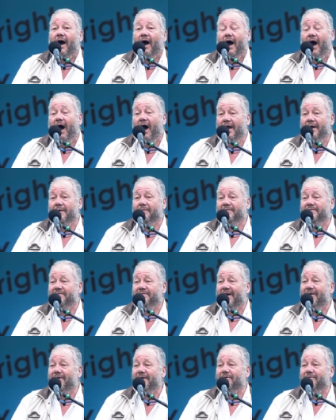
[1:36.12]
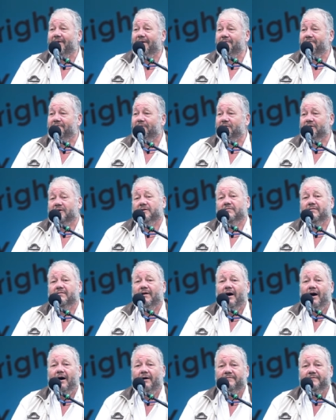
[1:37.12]
am very grateful to
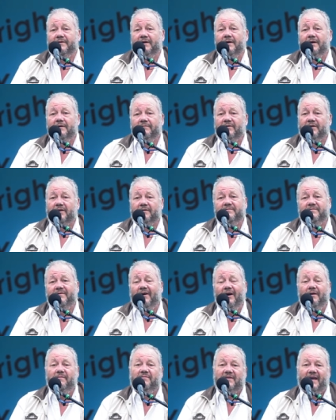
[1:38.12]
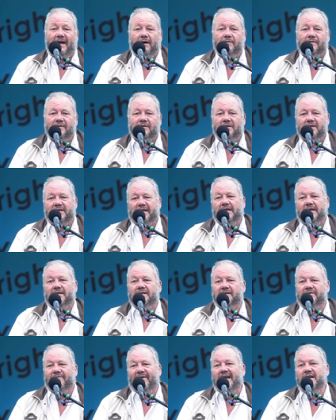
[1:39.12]
Kraft for the 5,000 tons
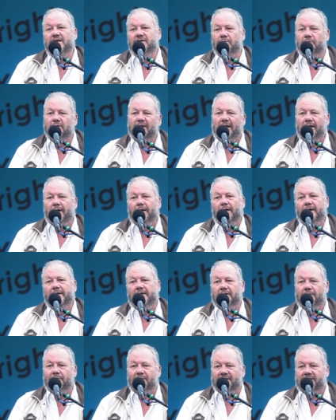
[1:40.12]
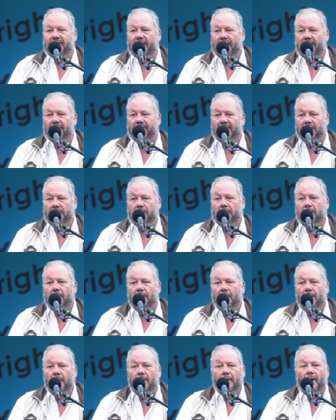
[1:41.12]
of Angel Delight that was delivered,
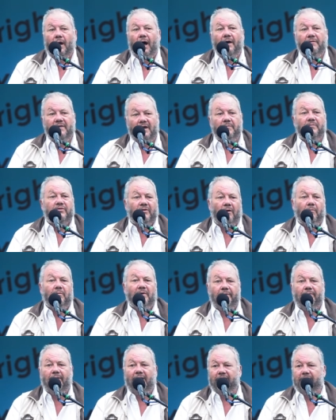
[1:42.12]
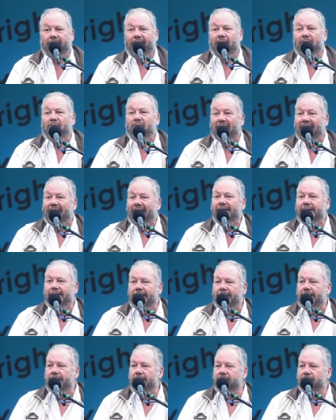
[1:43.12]
and then promptly write about bloody
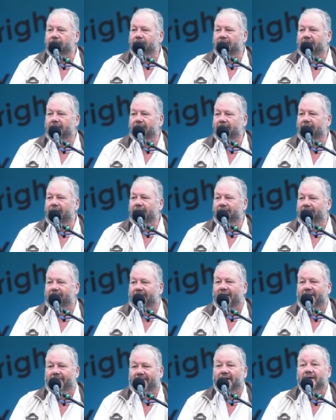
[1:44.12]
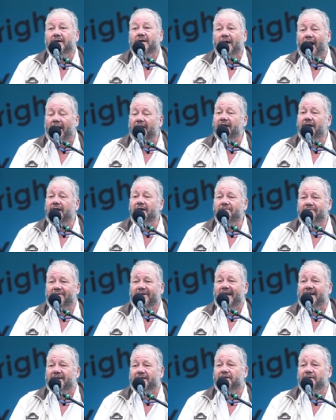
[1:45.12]
Angel Delight forever, again
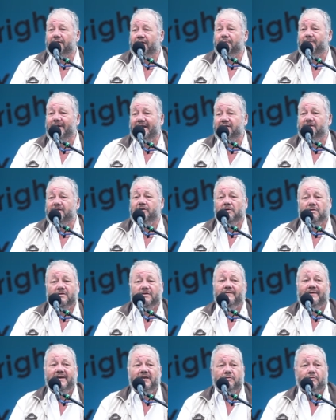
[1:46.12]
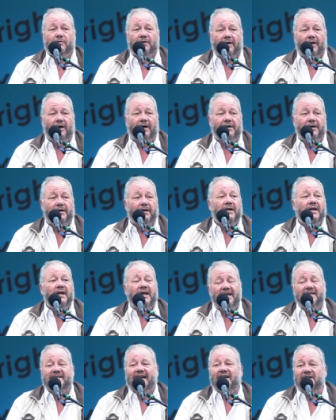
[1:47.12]
forgetting that the best use of Angel Delight
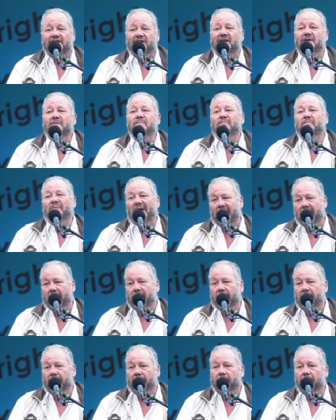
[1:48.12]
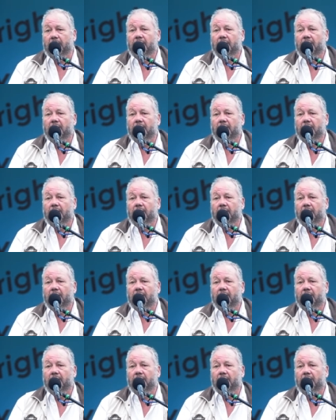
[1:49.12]
is actually binning it.